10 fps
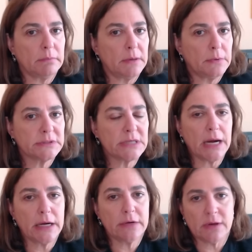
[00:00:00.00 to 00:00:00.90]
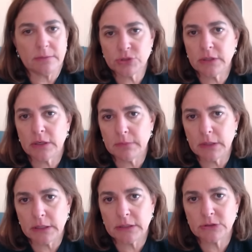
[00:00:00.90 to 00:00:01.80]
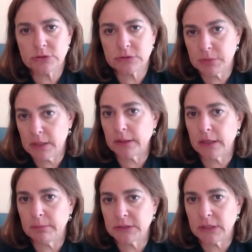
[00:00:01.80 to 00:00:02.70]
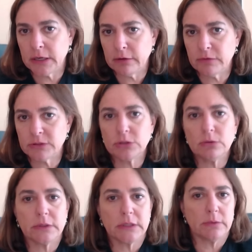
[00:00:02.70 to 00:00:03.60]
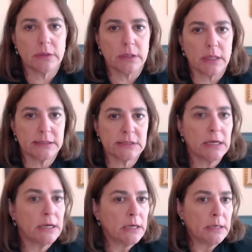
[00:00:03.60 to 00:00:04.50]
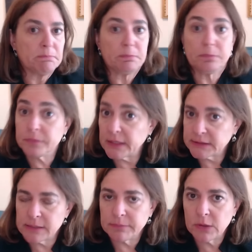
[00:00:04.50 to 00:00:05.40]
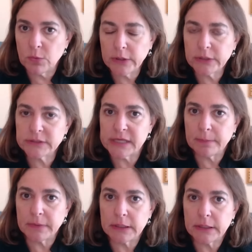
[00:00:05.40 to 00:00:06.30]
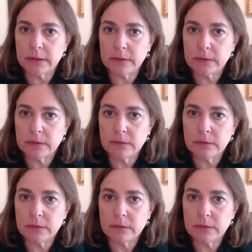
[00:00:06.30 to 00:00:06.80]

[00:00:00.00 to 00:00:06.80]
People are tired of it. I'm sure that American Jews are probably going to be tired of it too when they realize that something weird is happening here.